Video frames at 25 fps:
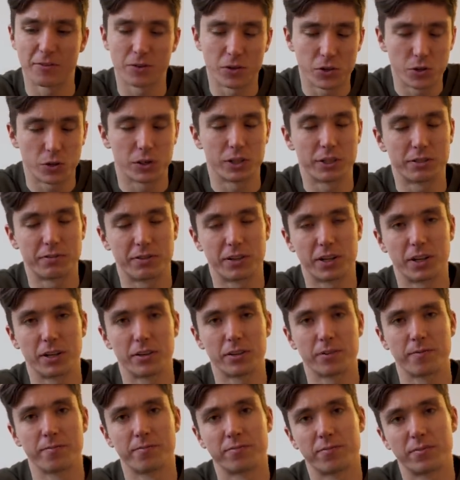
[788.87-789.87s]
If you enjoyed this
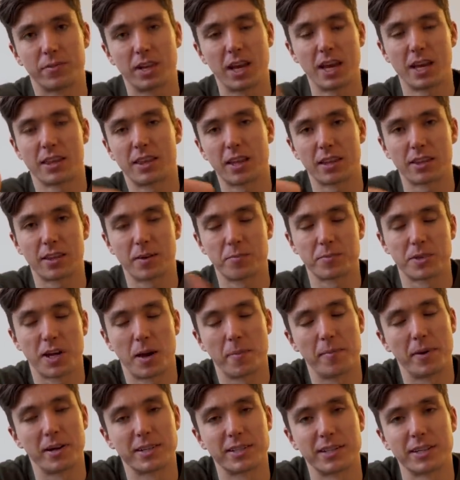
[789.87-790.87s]
video, hit that thumbs
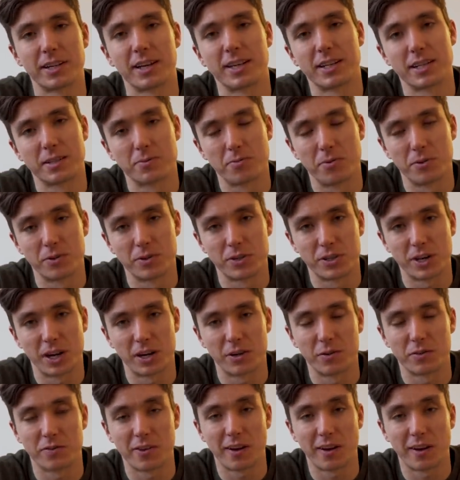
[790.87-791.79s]
up button and support the channel.